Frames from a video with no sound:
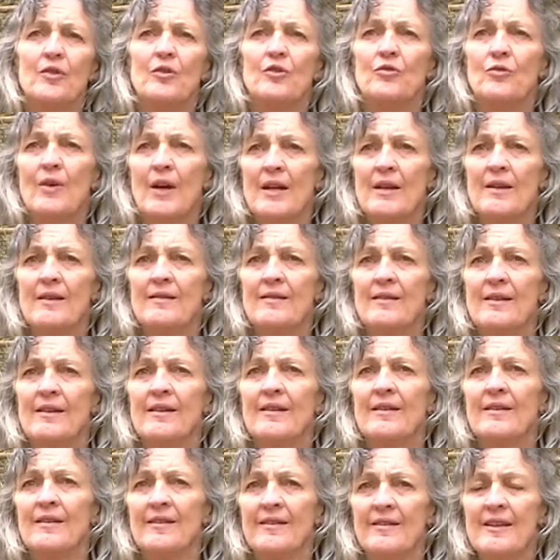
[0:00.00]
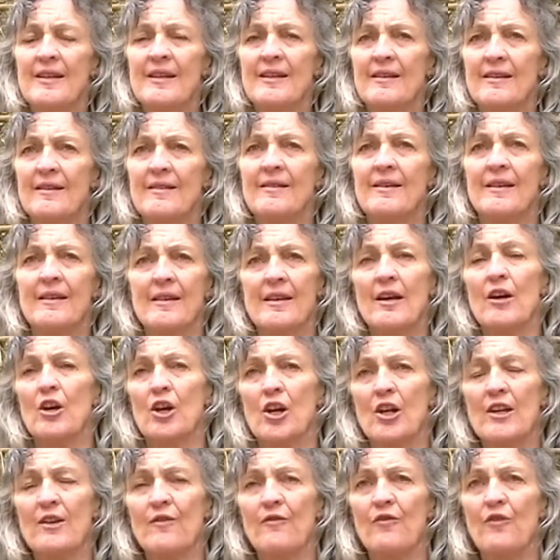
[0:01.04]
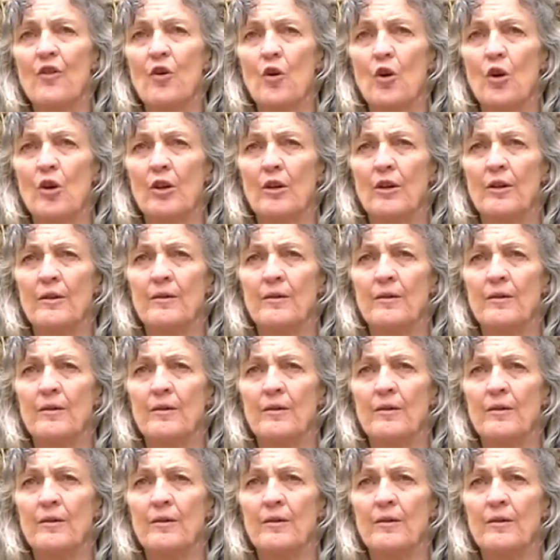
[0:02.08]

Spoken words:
graded and seeded in the early fall.